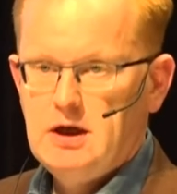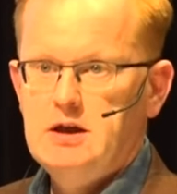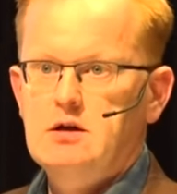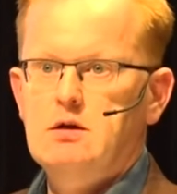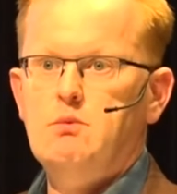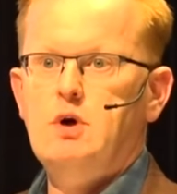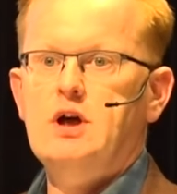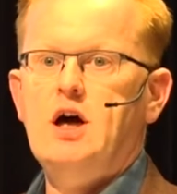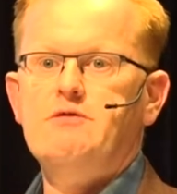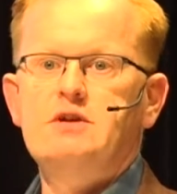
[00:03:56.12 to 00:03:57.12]
And
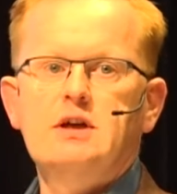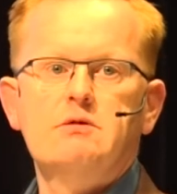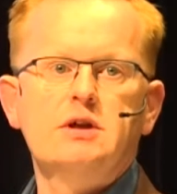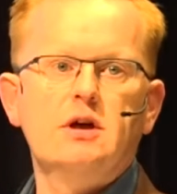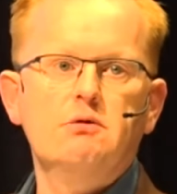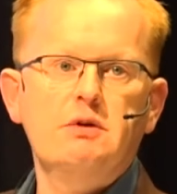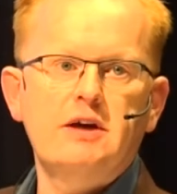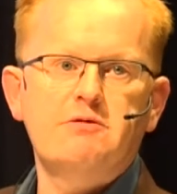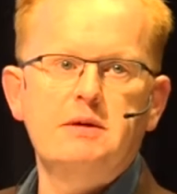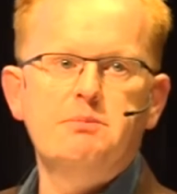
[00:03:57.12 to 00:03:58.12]
1.5 years ago, we
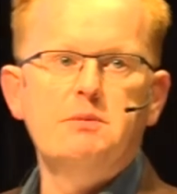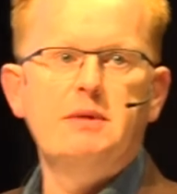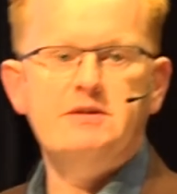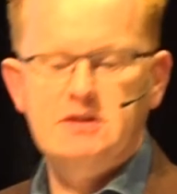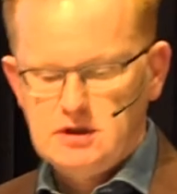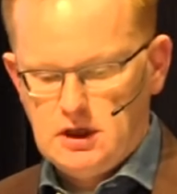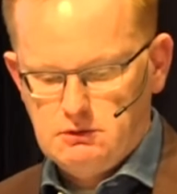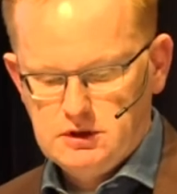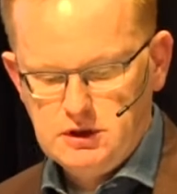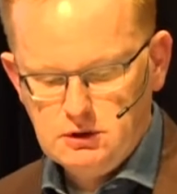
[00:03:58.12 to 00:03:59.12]
have implemented
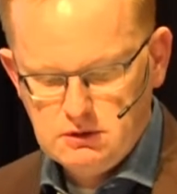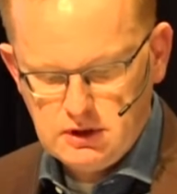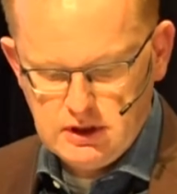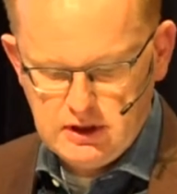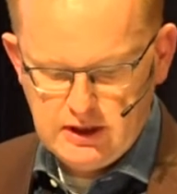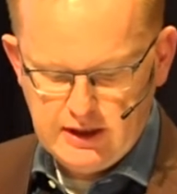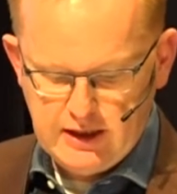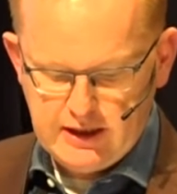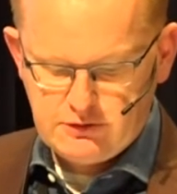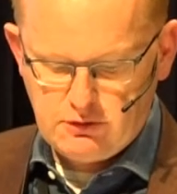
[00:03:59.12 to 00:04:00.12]
our new
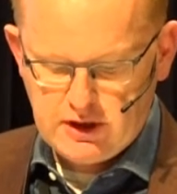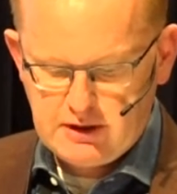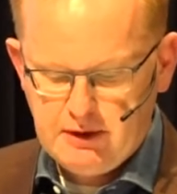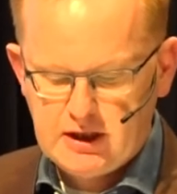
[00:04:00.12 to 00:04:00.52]
electronic